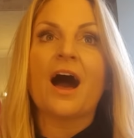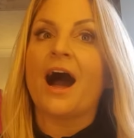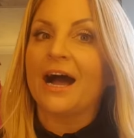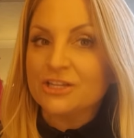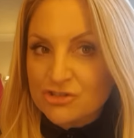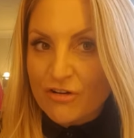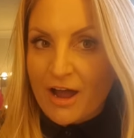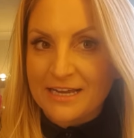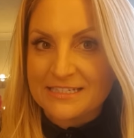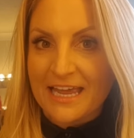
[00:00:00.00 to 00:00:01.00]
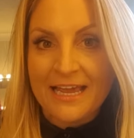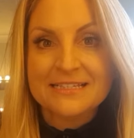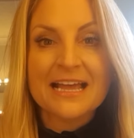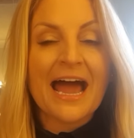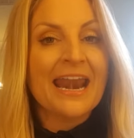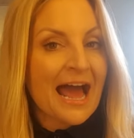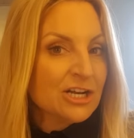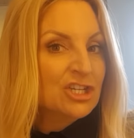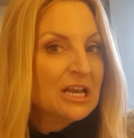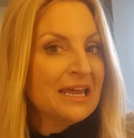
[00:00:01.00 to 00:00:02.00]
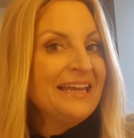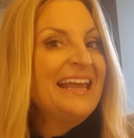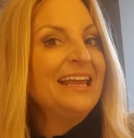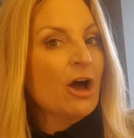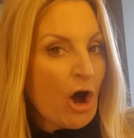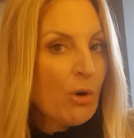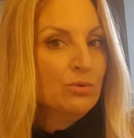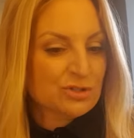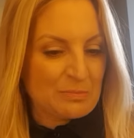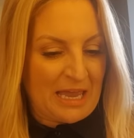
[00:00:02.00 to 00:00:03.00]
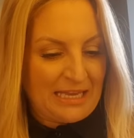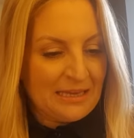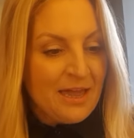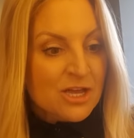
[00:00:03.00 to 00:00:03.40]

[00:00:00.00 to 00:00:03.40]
I tried it and actually it holds me.